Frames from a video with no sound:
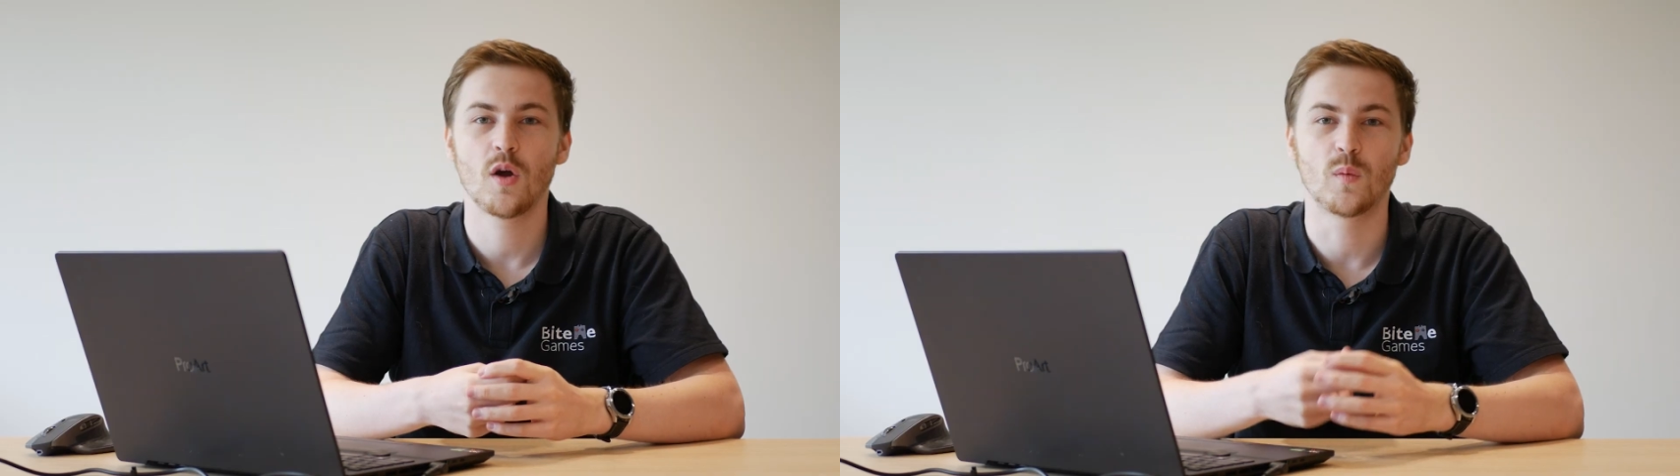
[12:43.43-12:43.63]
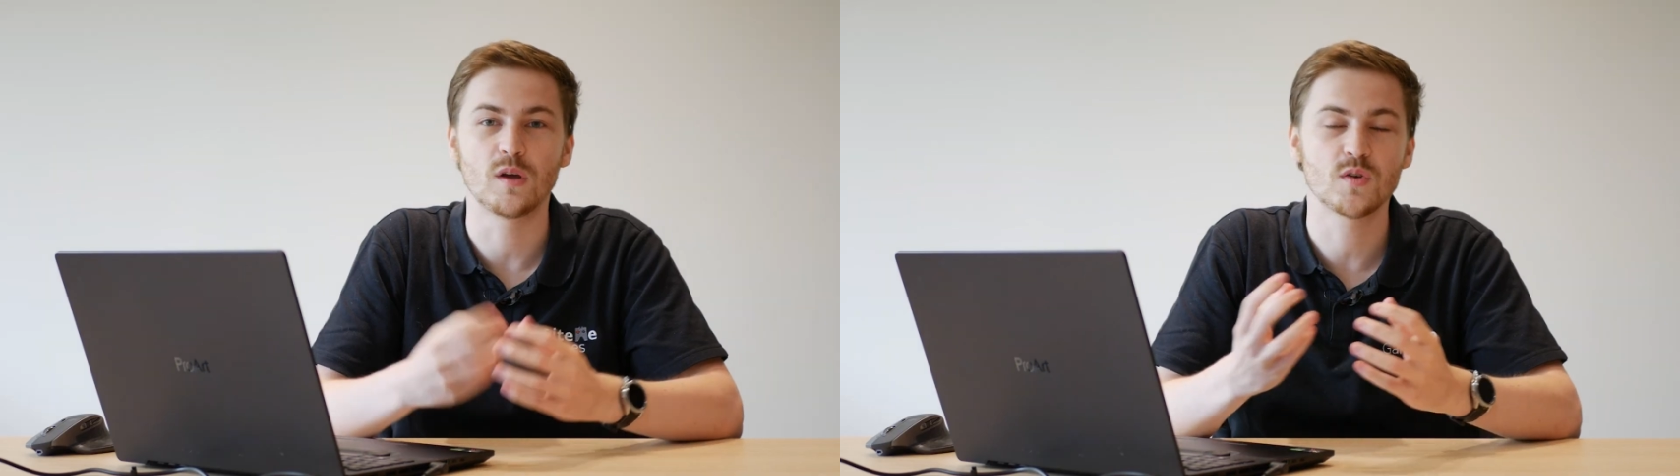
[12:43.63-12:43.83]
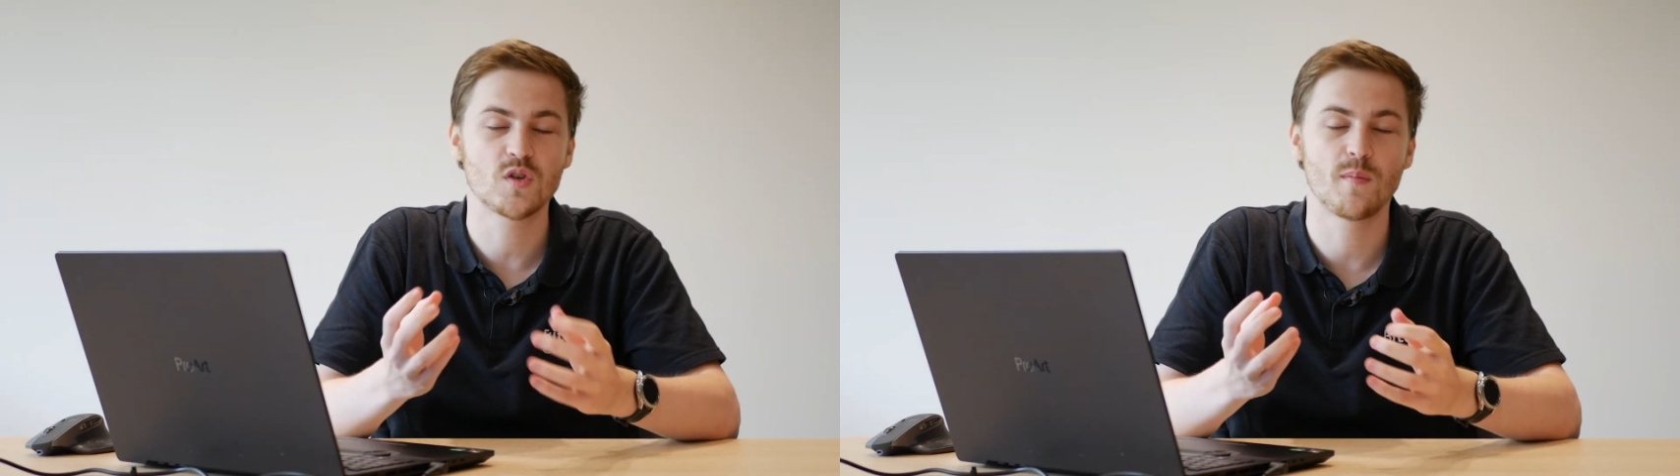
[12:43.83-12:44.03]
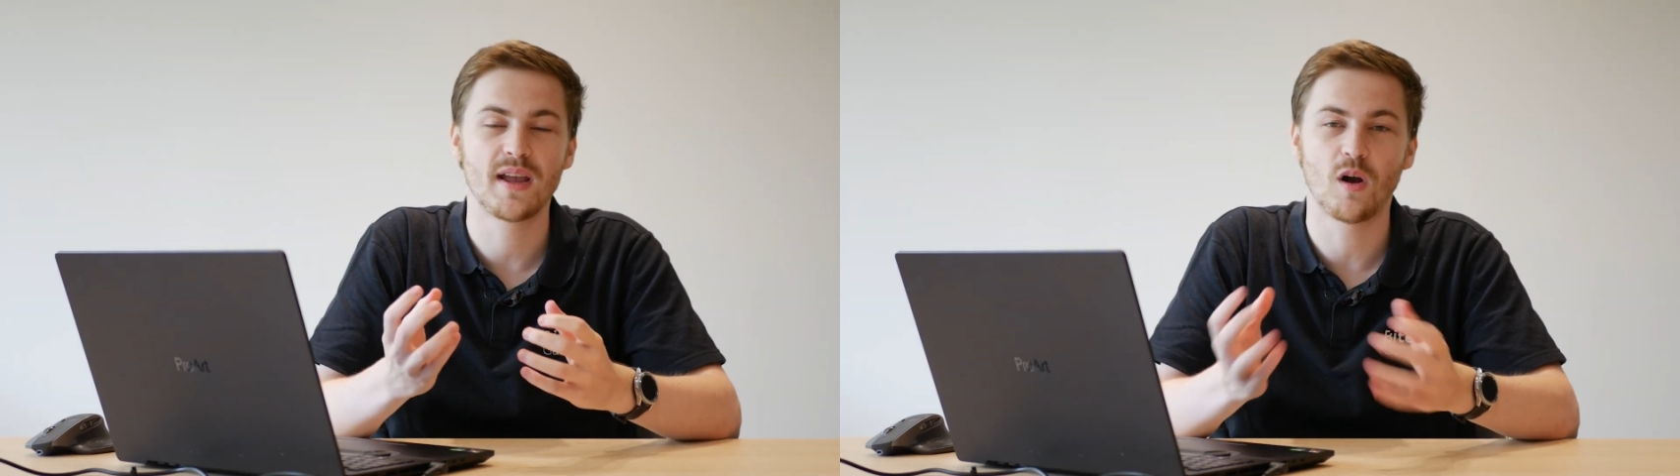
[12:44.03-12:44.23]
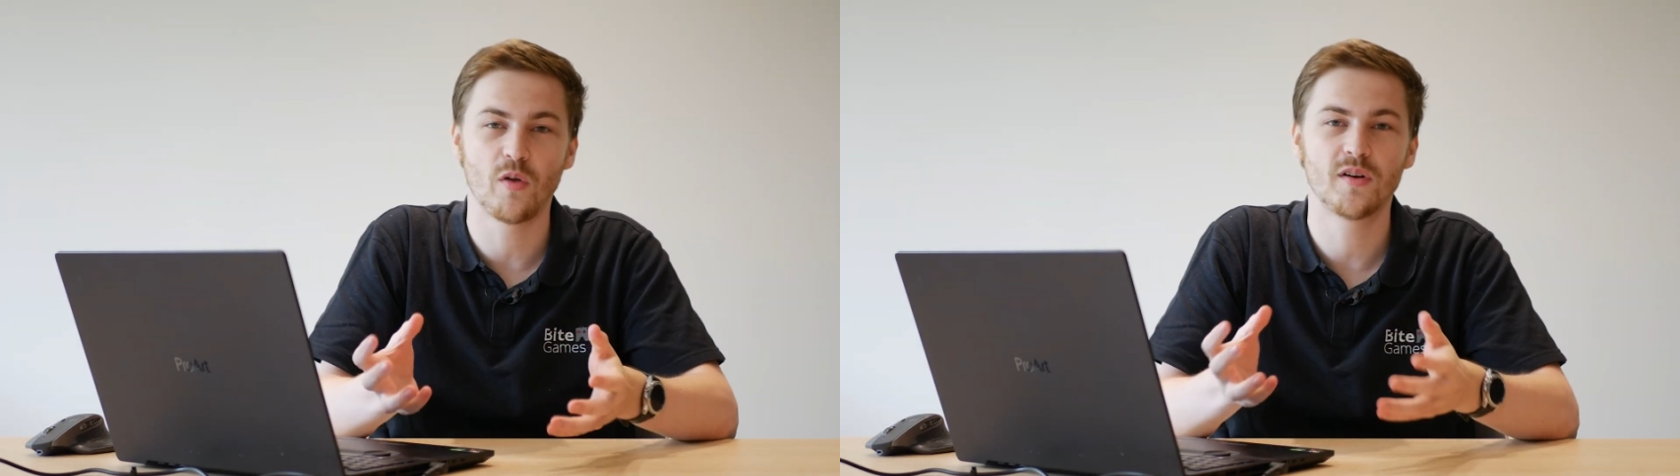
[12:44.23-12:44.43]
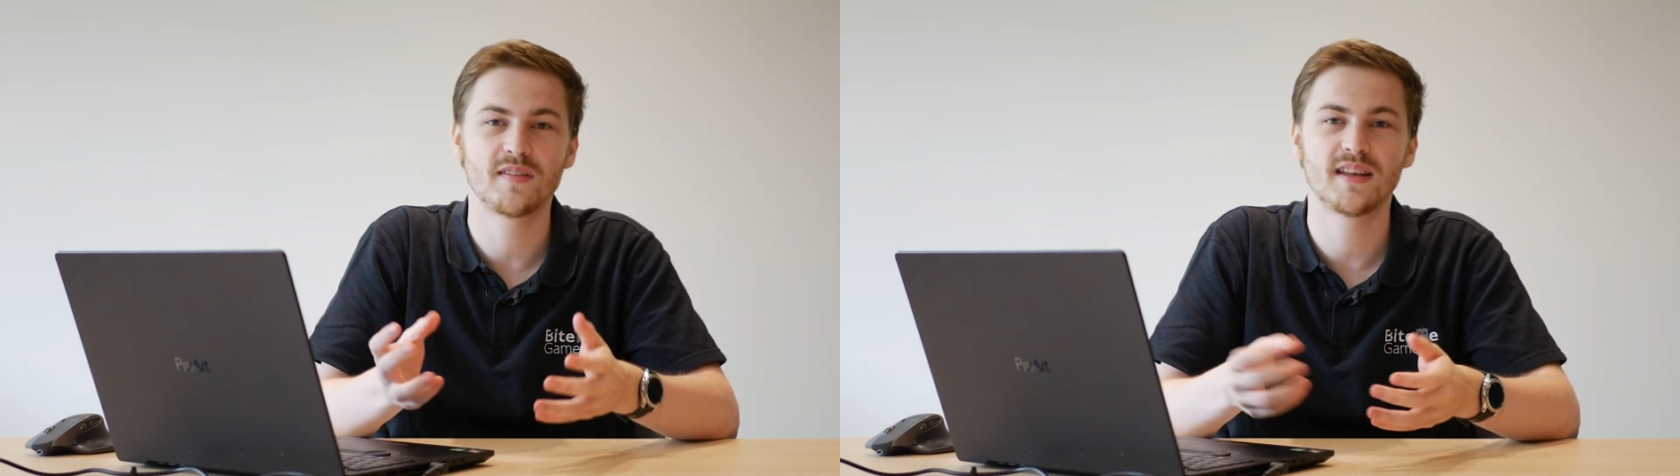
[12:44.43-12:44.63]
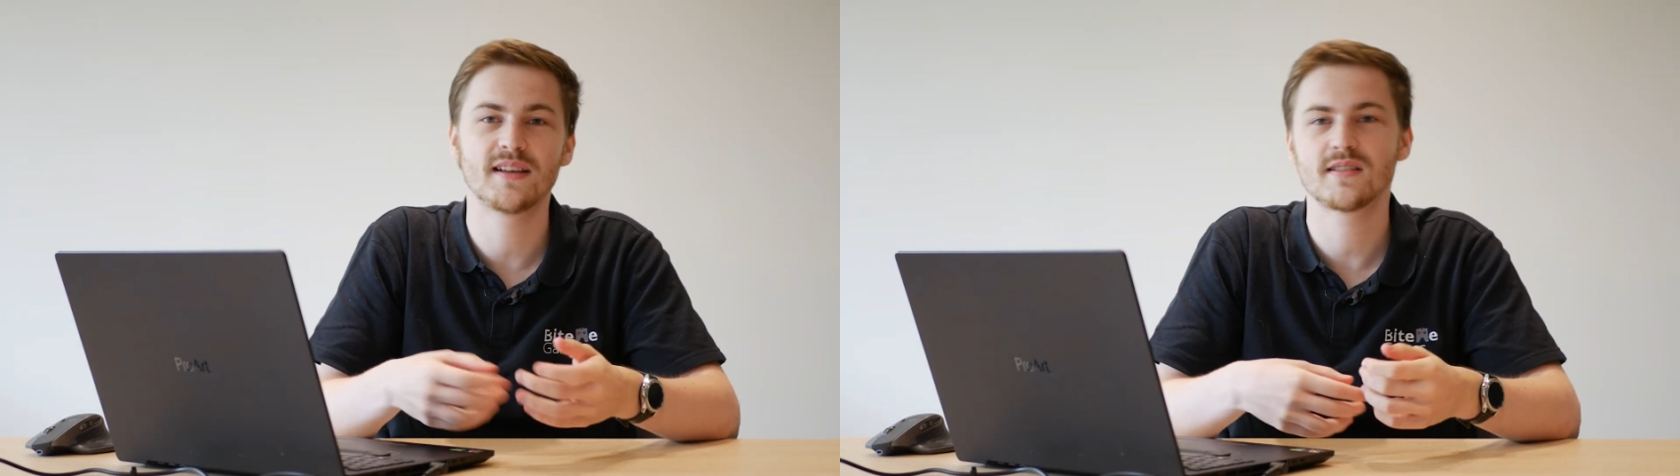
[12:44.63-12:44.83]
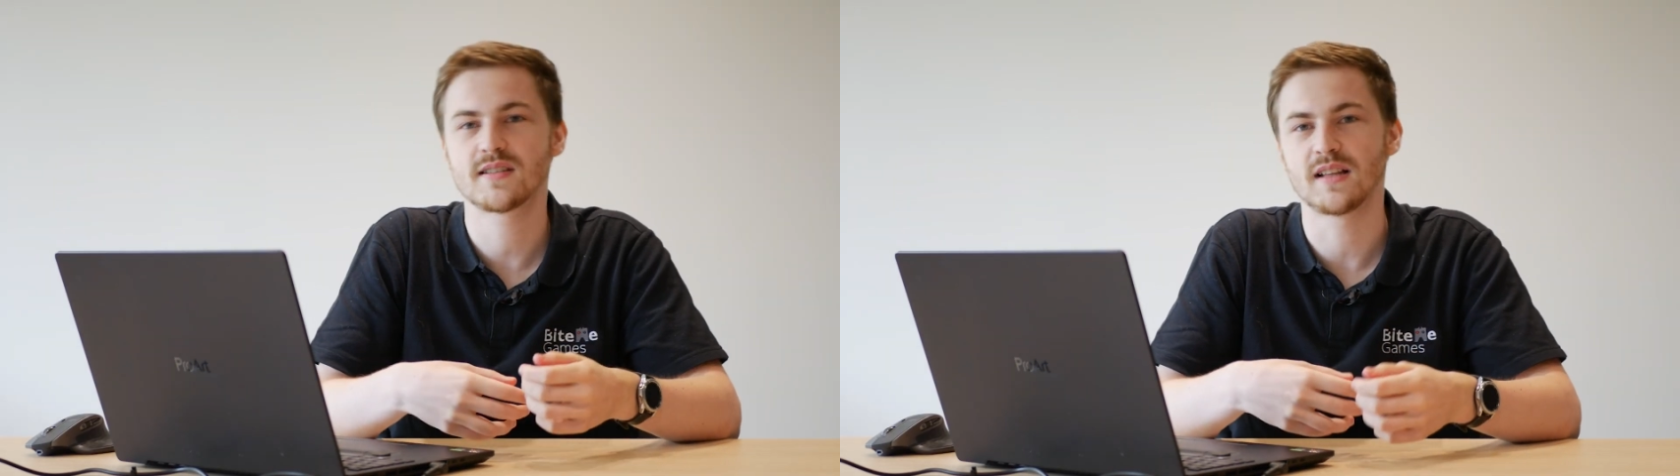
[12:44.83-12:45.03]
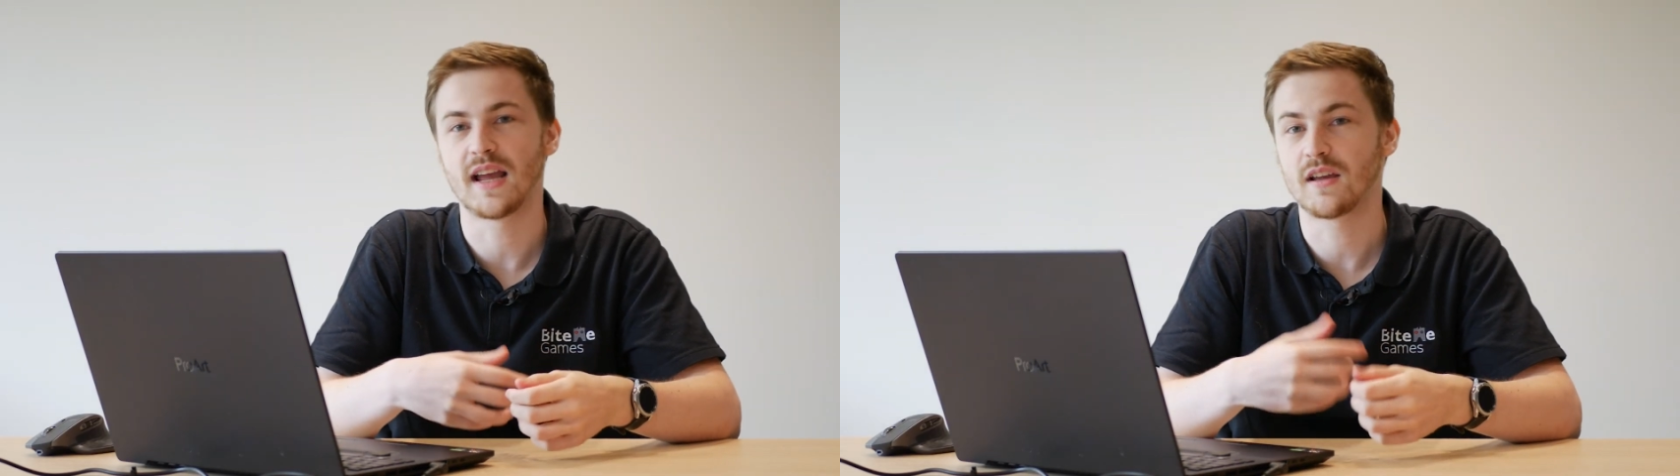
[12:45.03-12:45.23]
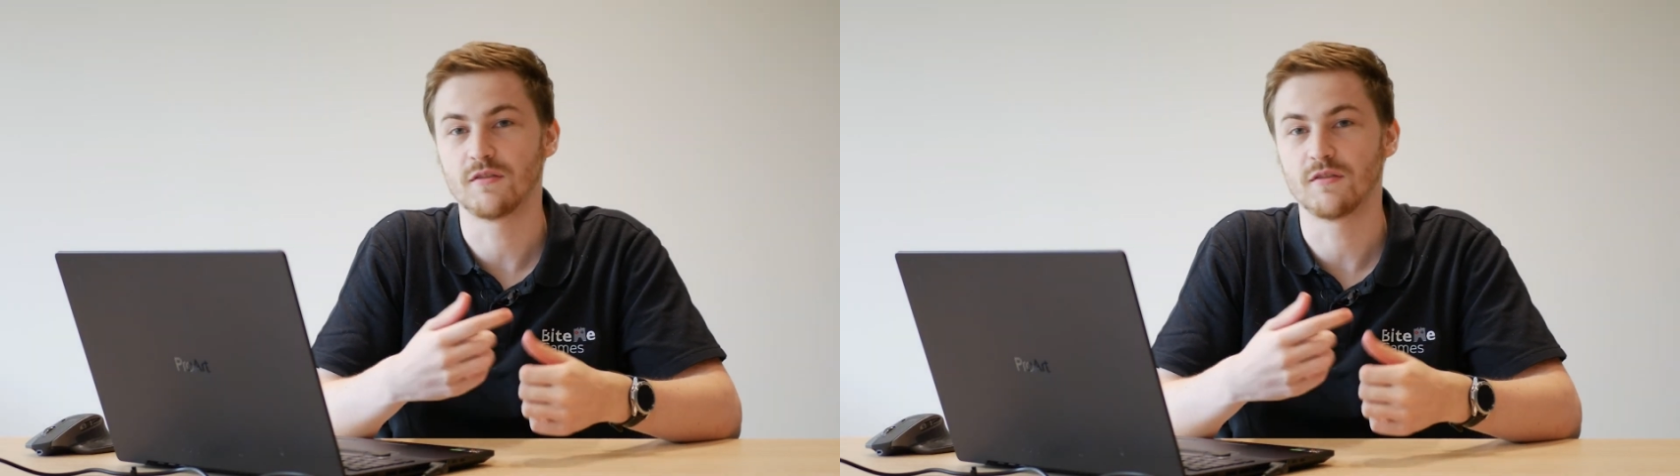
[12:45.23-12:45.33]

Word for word: We also make other things like